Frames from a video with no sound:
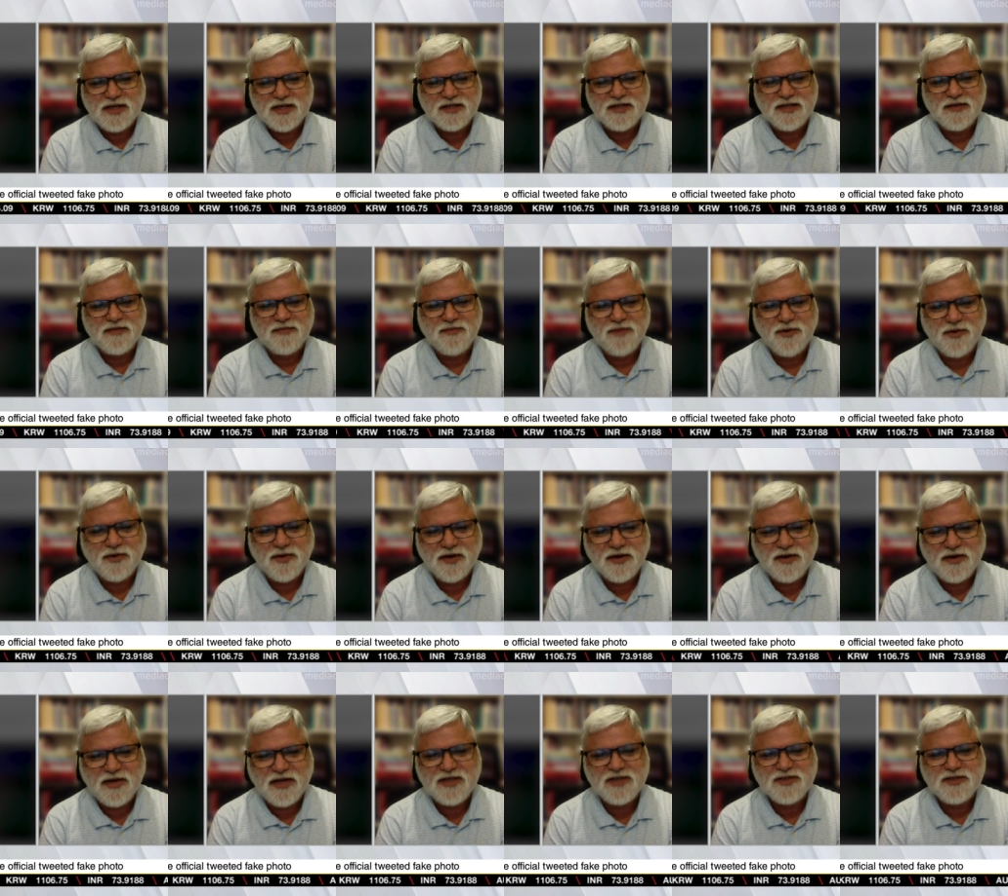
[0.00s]
set in more
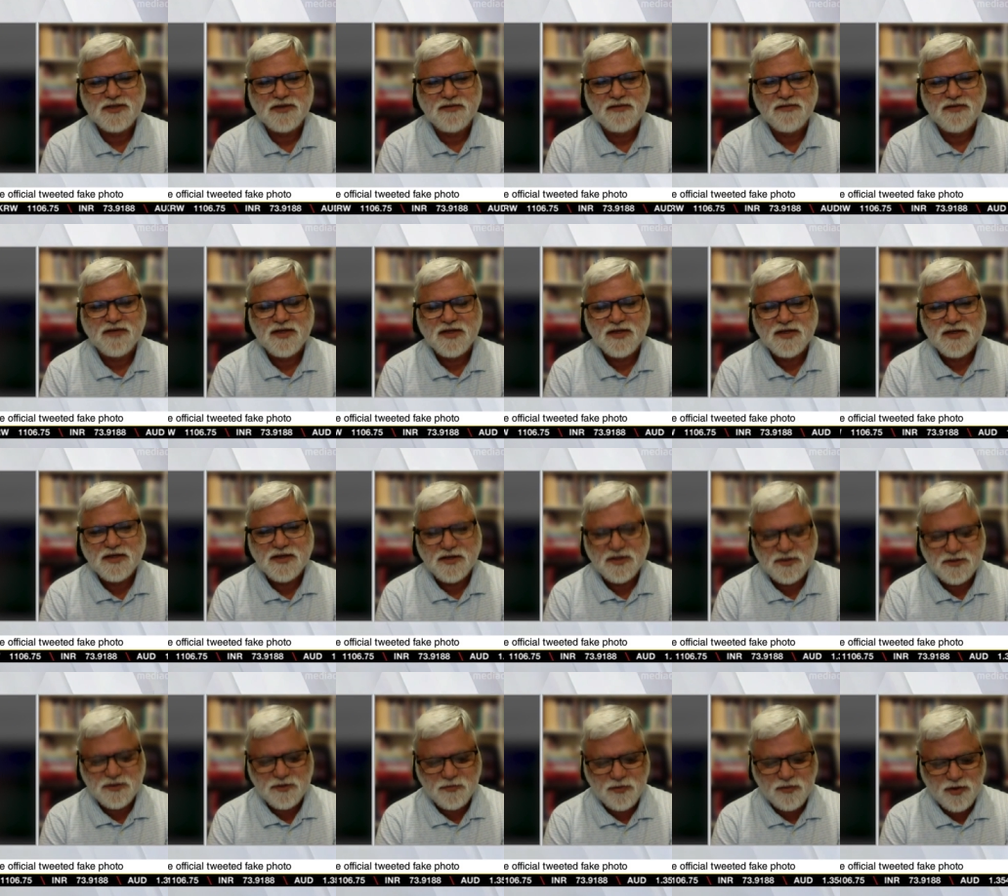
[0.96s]
aggressive
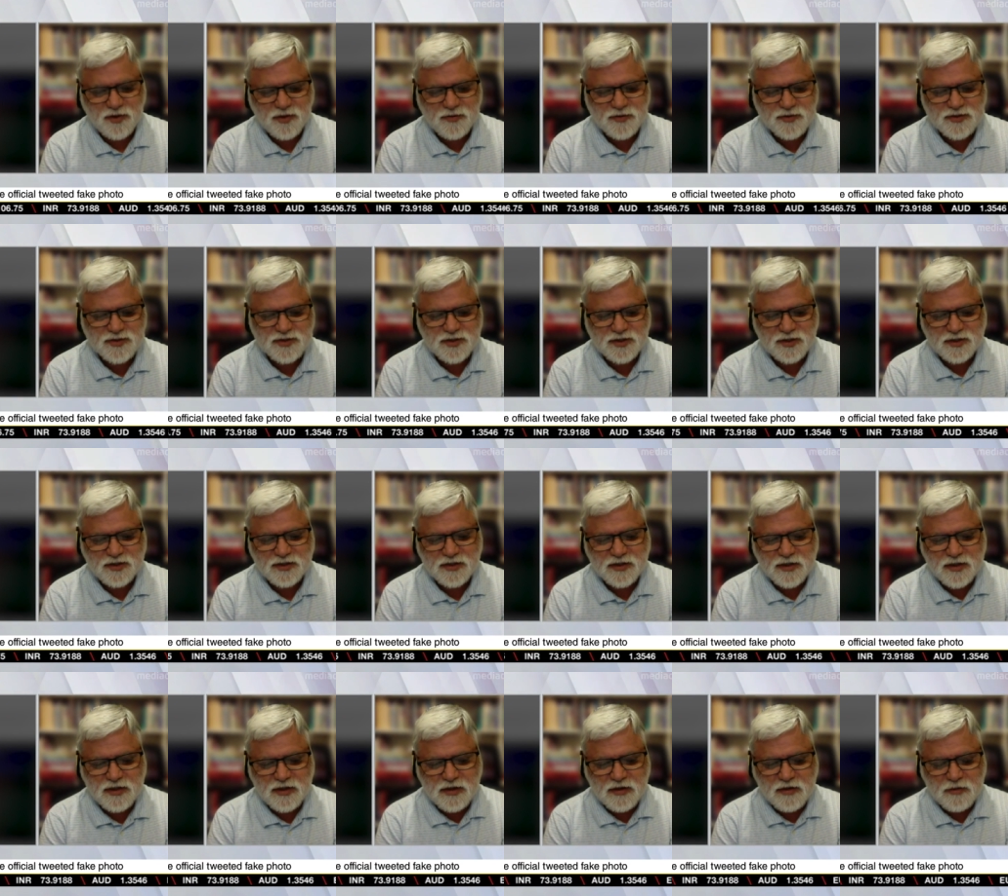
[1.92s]
uh, diplomacy.
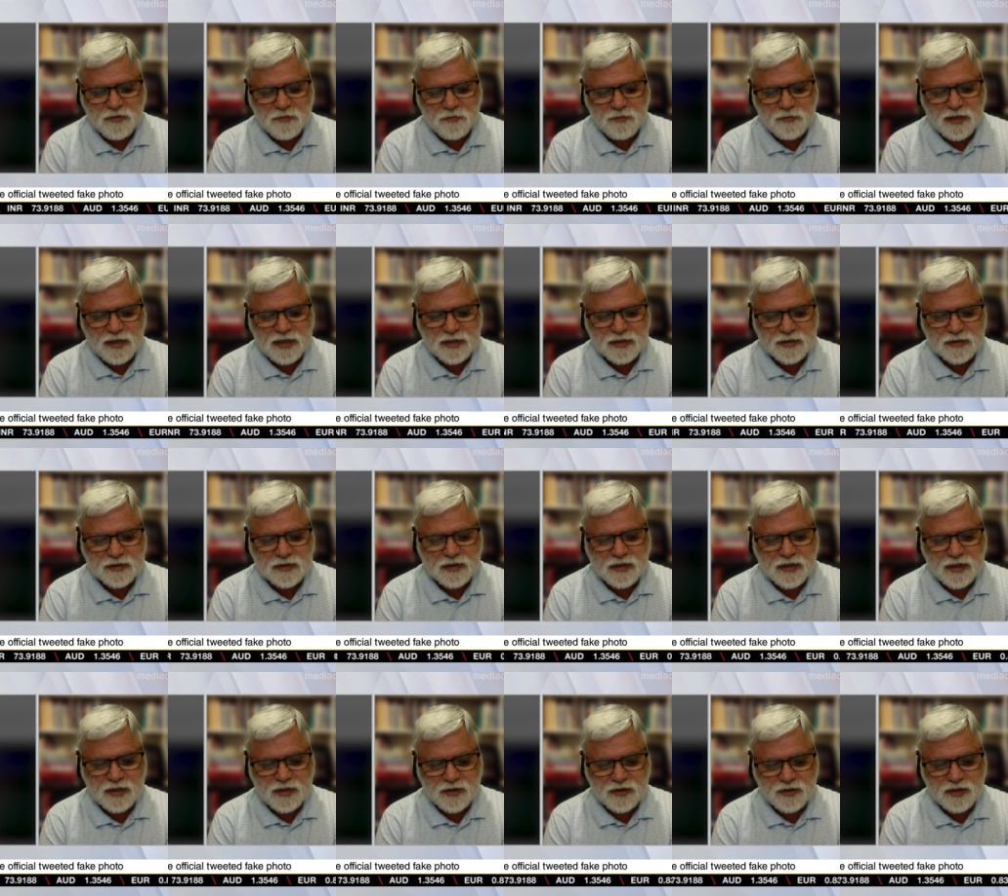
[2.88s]
But
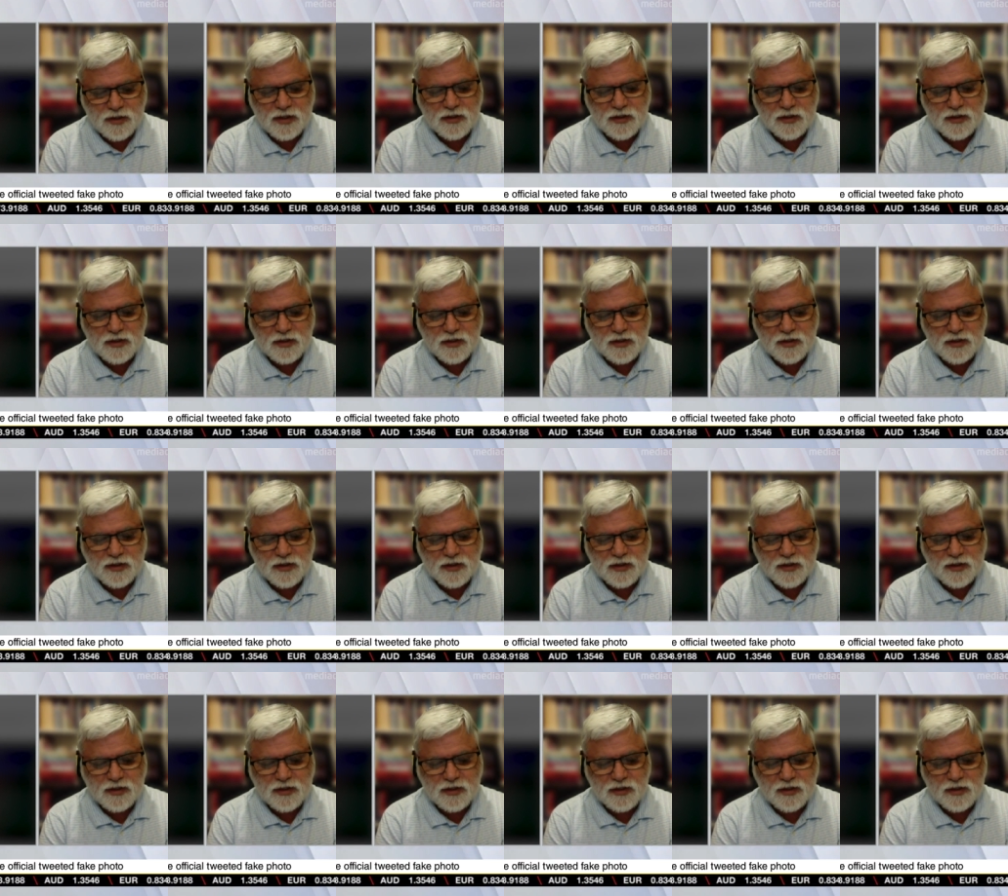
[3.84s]
I